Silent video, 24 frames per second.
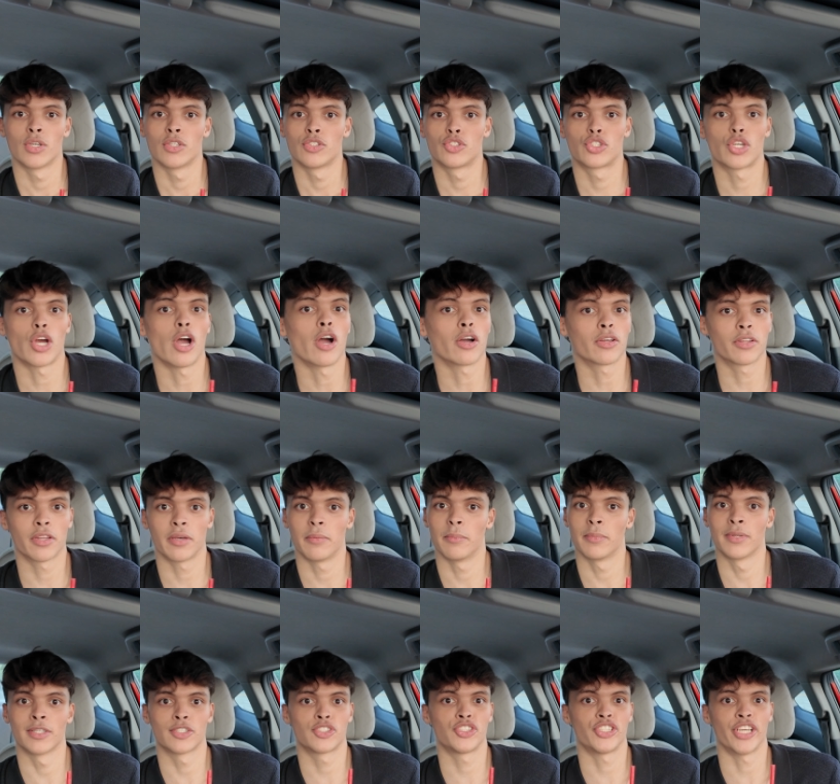Chocolate
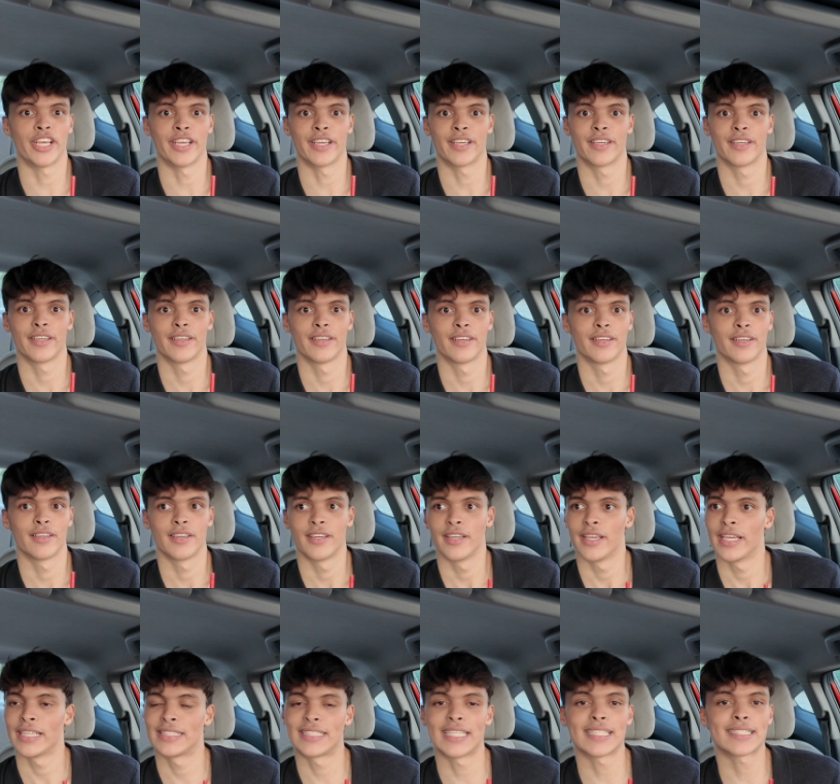milkshake.
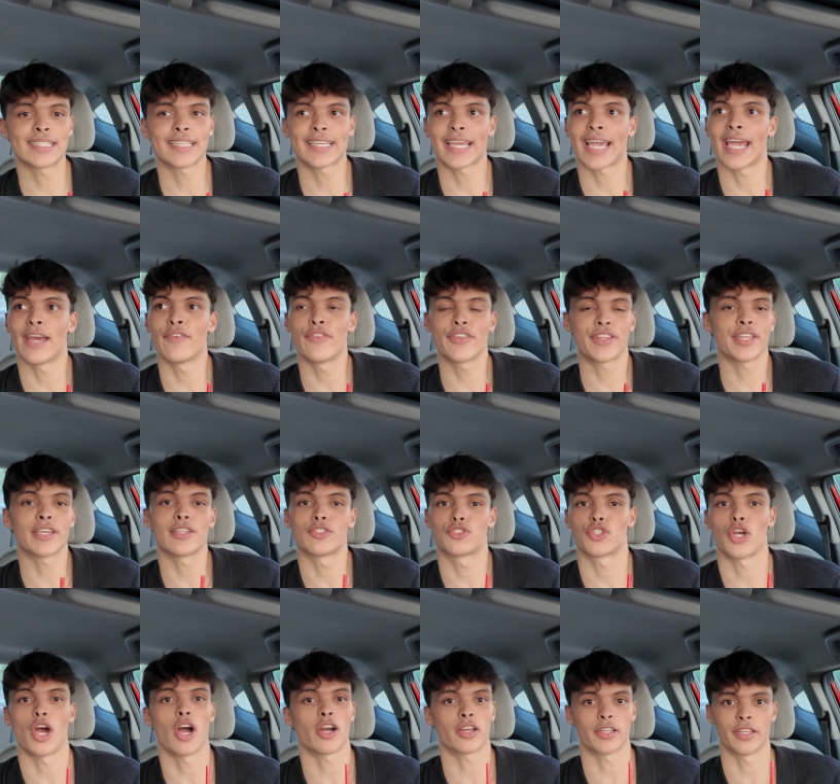It tastes like everything
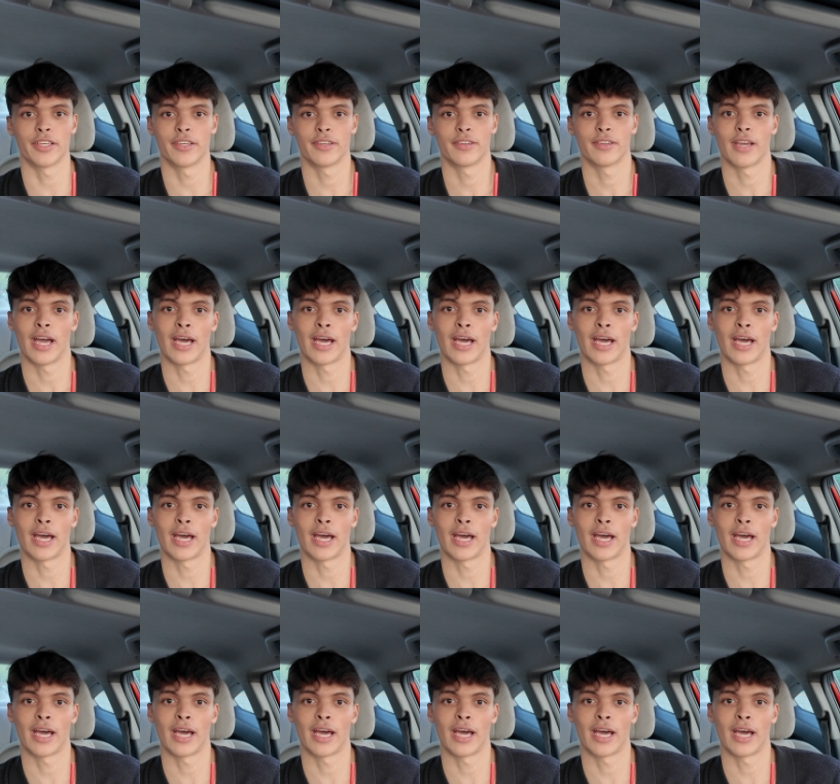chocolate.